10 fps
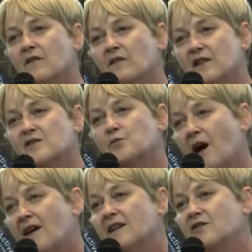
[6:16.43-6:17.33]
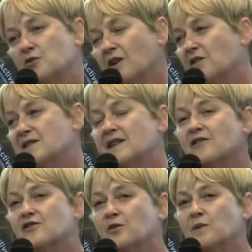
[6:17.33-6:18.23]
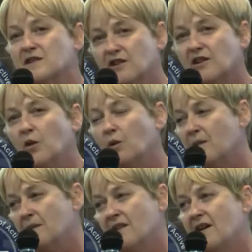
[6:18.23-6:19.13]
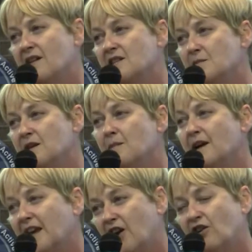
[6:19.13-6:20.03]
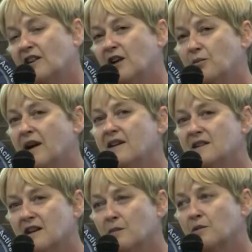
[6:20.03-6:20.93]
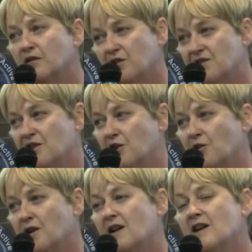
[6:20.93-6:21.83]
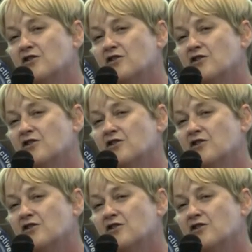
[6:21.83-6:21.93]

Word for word: This ride in Toronto Centre was nearly won by the NDP by Caroline Wright a number of years ago.